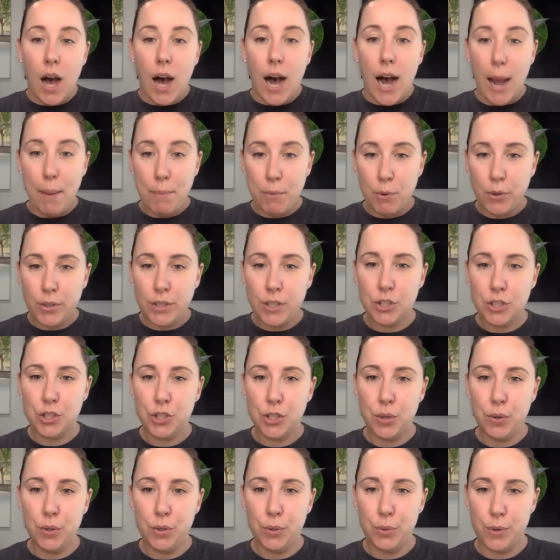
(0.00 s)
I'm going to
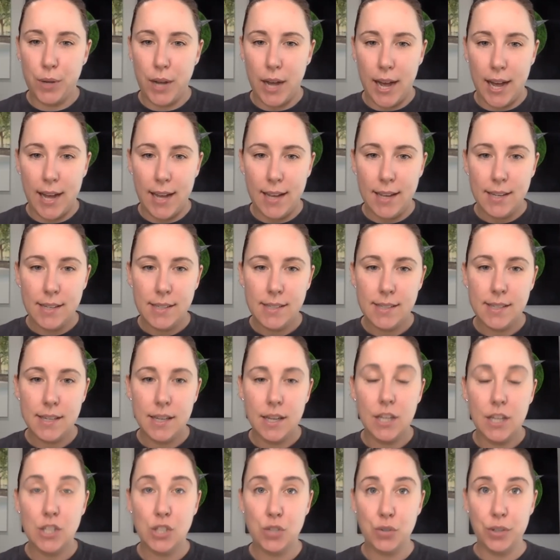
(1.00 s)
show you guys
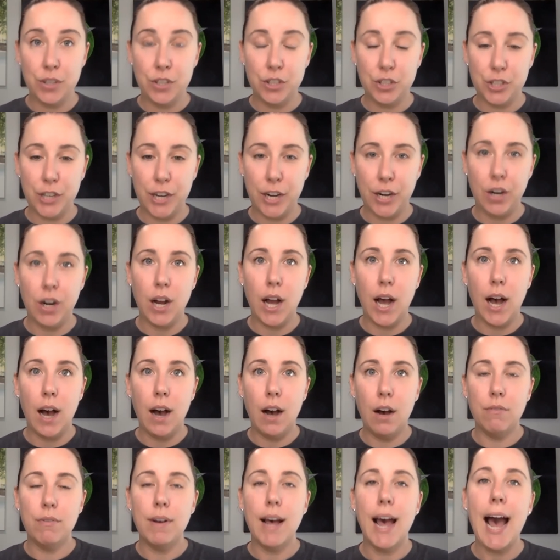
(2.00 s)
a screen share
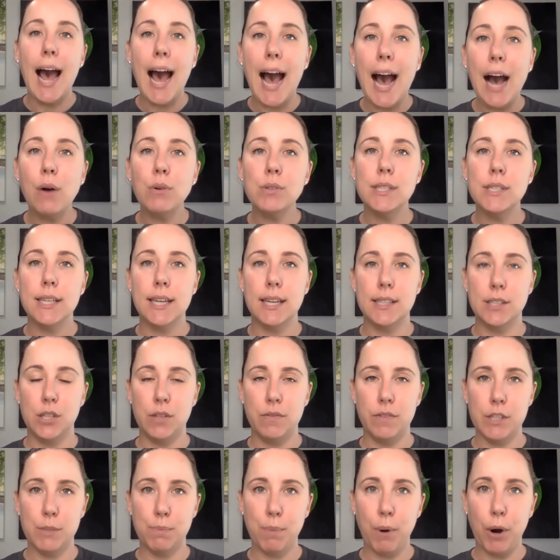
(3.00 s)
of how to get to
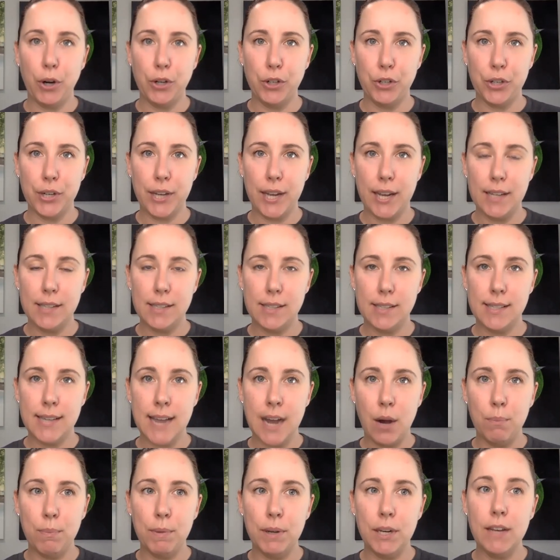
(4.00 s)
these partner kits.
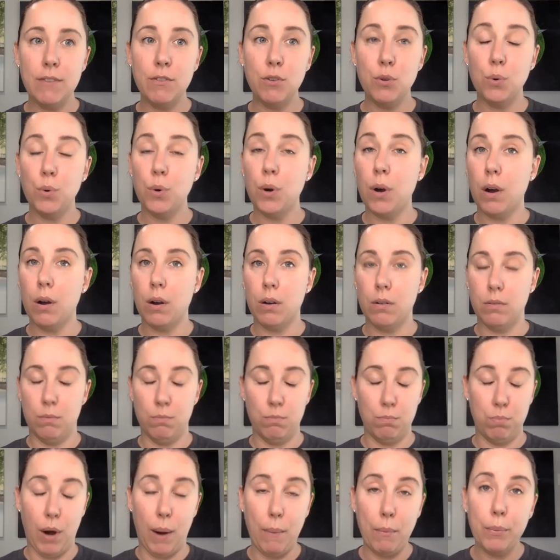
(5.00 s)
Now, many of you
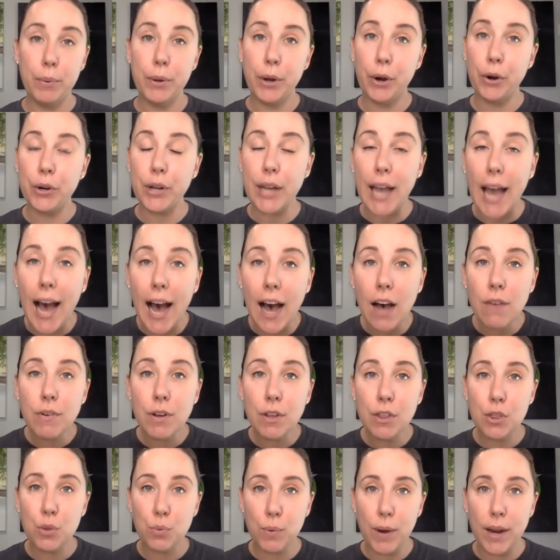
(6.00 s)
probably already have
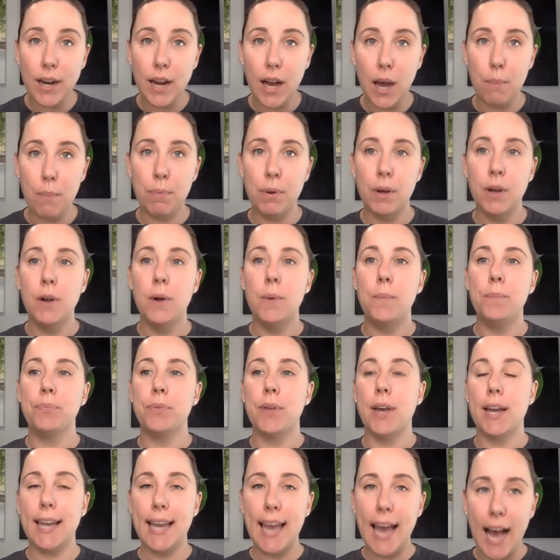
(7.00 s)
a ThredUp
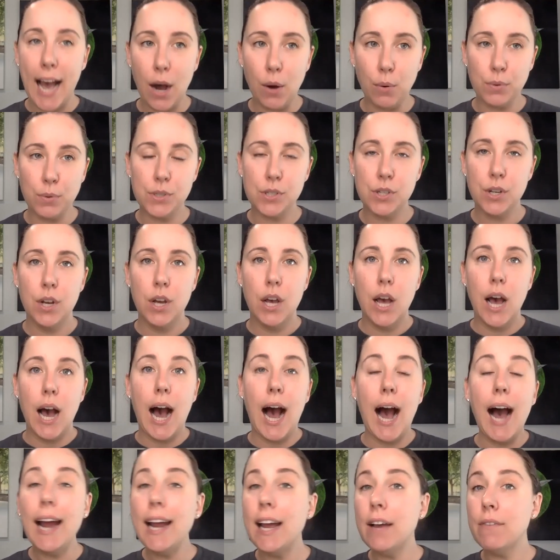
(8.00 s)
account.
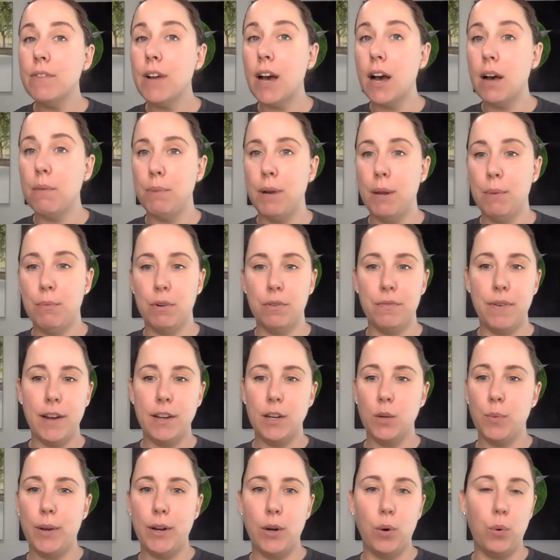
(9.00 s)
I have not been able to
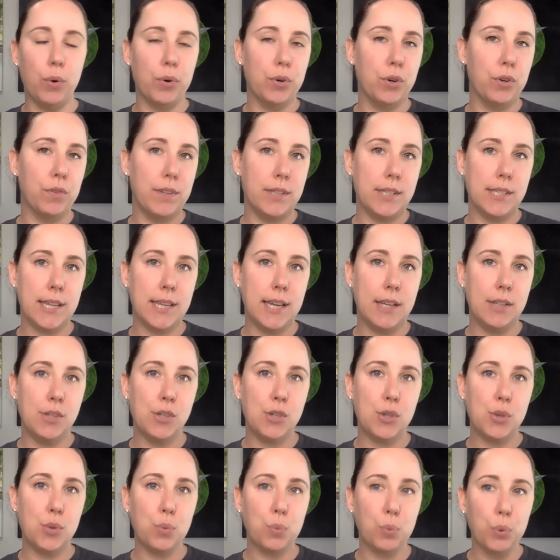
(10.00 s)
find a way to order these
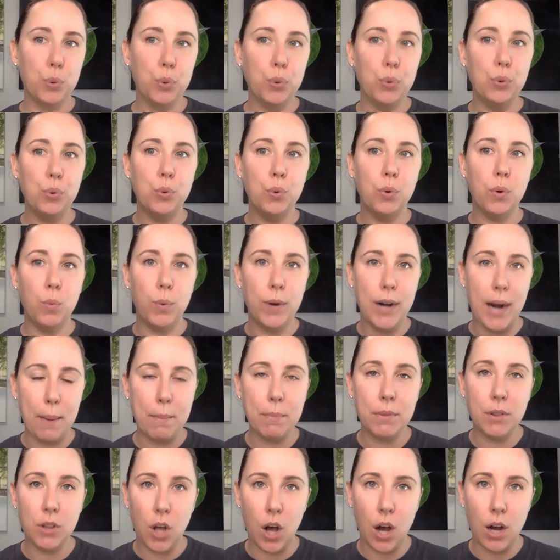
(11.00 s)
kits through when
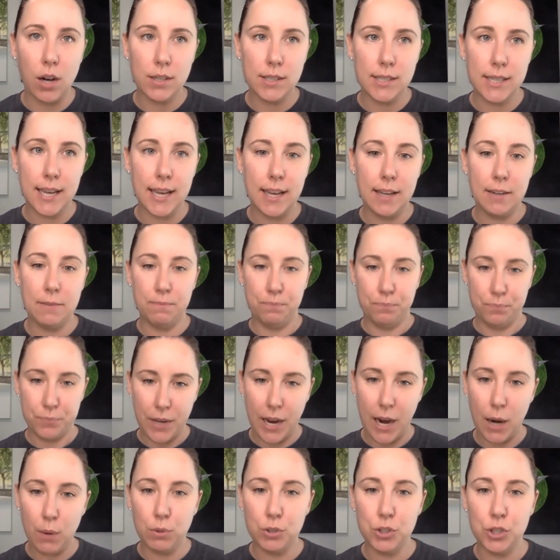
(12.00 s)
I'm logged in.
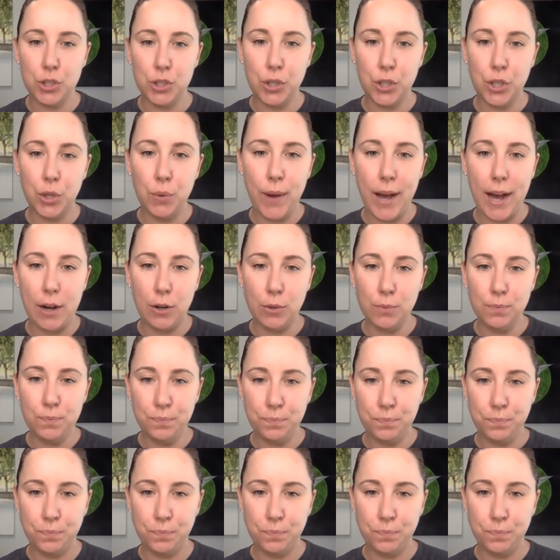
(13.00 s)
I will show you how.